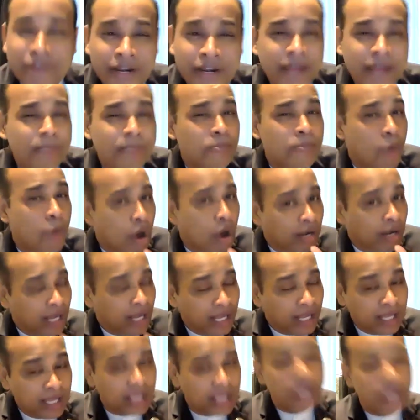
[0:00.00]
day
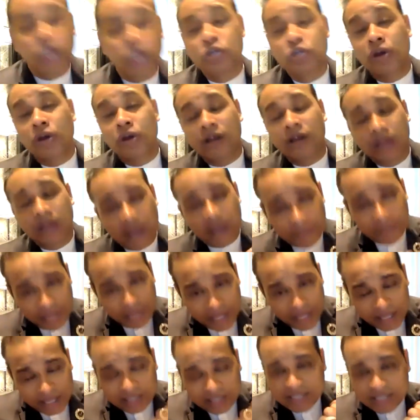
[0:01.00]
morning you're coming
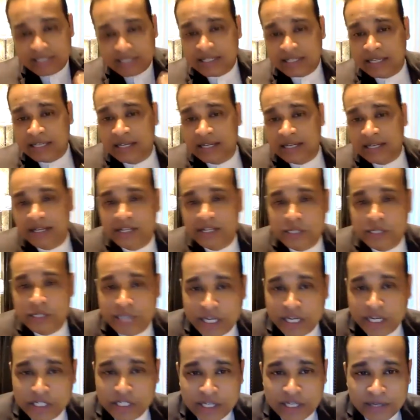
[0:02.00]
in this
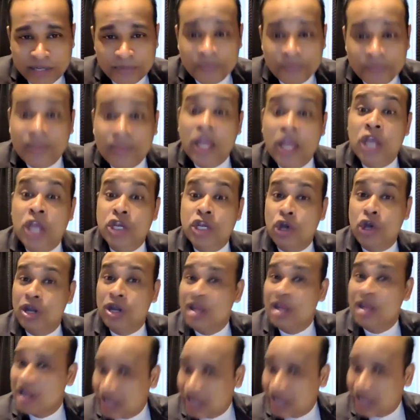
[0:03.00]
session, you're
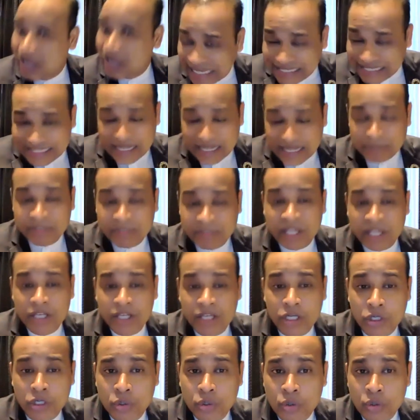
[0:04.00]
learning something
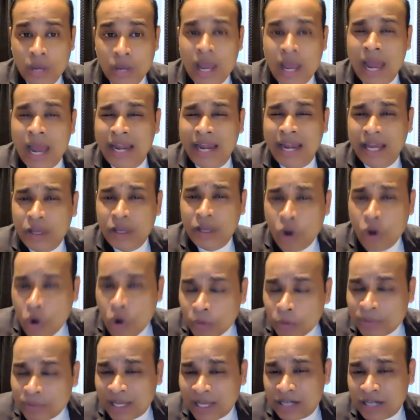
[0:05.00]
new. And I
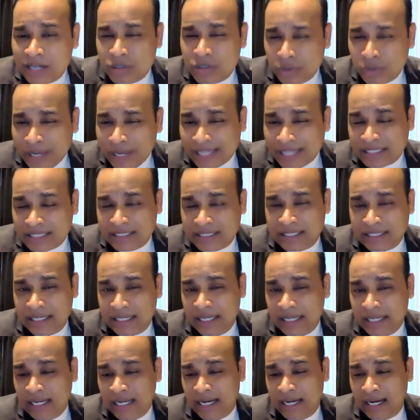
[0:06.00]
hope that today's
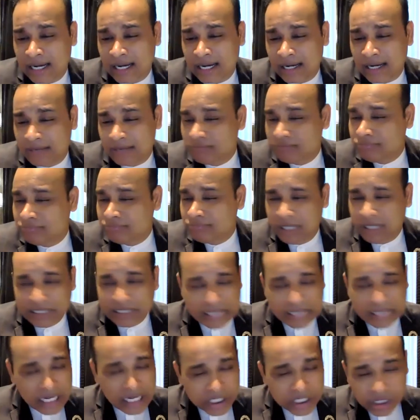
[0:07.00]

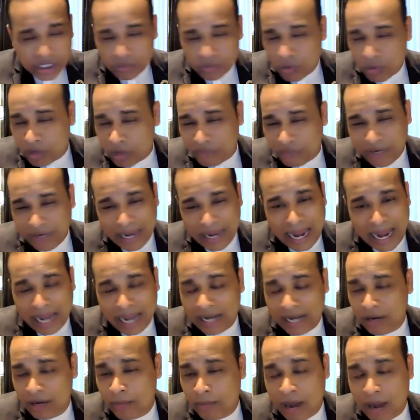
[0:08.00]
discussion, what we
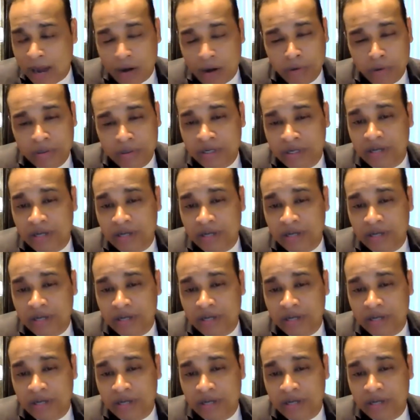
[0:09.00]
had about